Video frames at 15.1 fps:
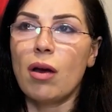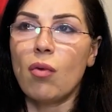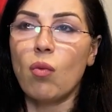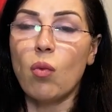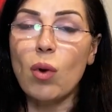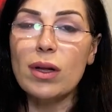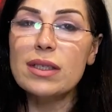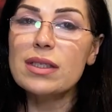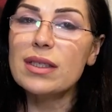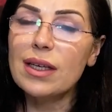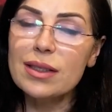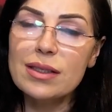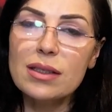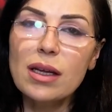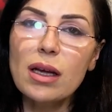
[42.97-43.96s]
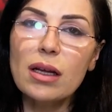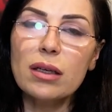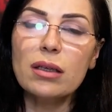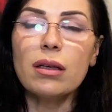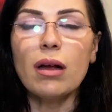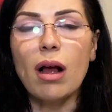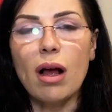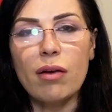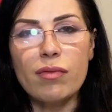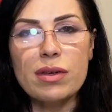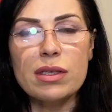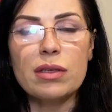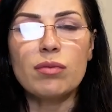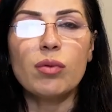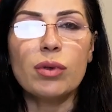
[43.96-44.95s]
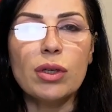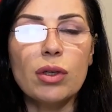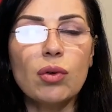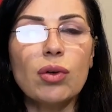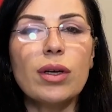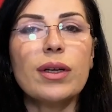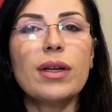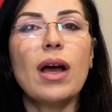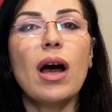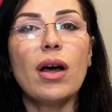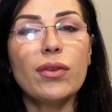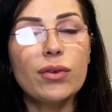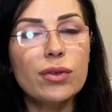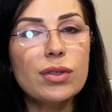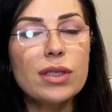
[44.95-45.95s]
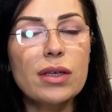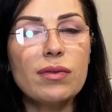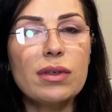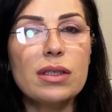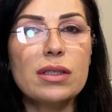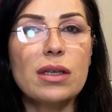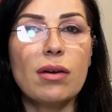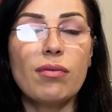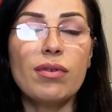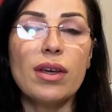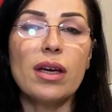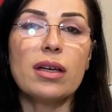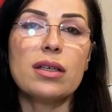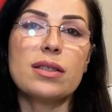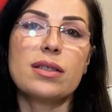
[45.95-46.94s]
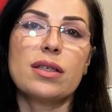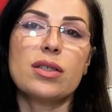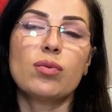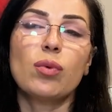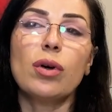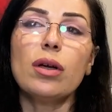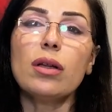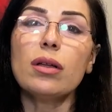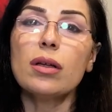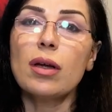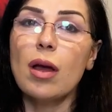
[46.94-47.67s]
Once that's done, obviously we want to look at other savings vehicles as well,